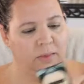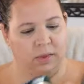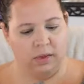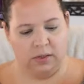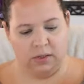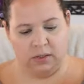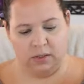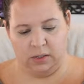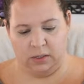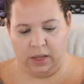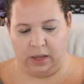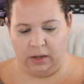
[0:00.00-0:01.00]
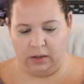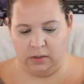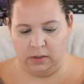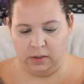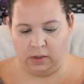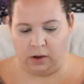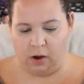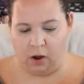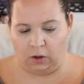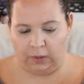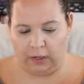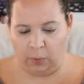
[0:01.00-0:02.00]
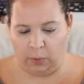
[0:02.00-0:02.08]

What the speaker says: This says, all day